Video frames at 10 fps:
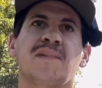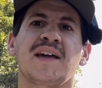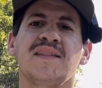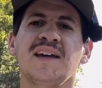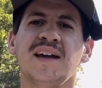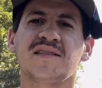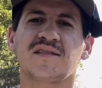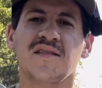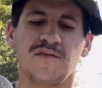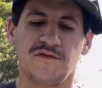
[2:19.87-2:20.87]
think I
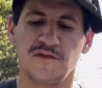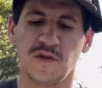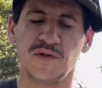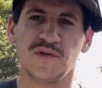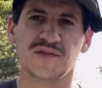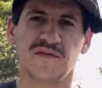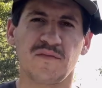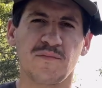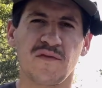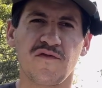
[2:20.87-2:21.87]
saw photos of
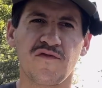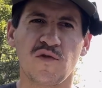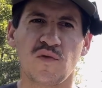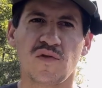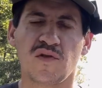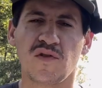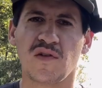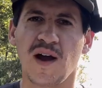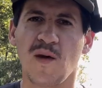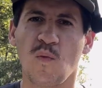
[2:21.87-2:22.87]
them
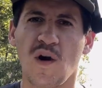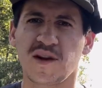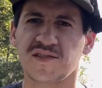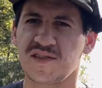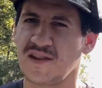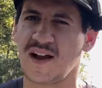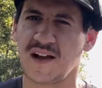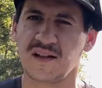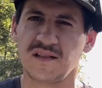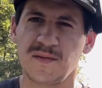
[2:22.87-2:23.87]
before I watched the
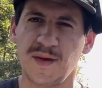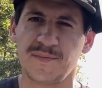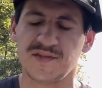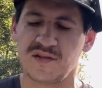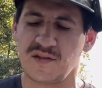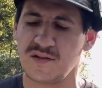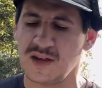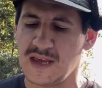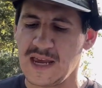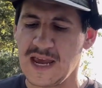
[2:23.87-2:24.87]
9 Club episode,
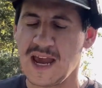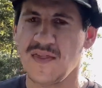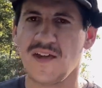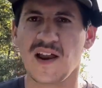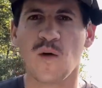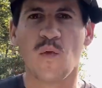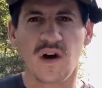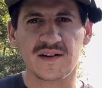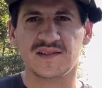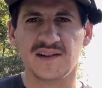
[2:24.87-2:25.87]
and then I
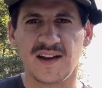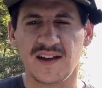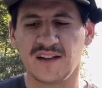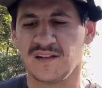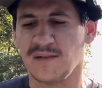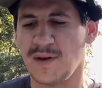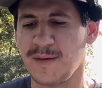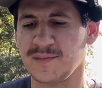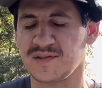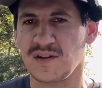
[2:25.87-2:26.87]
watched the 9 Club
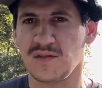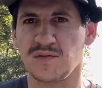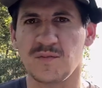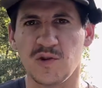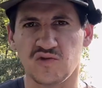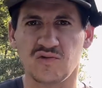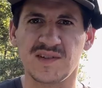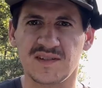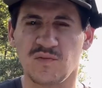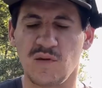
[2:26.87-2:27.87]
episode, the most
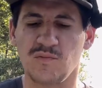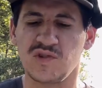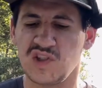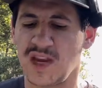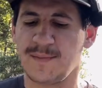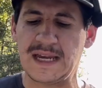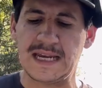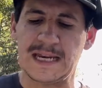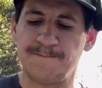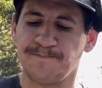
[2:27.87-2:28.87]
recent one with Jamie in it,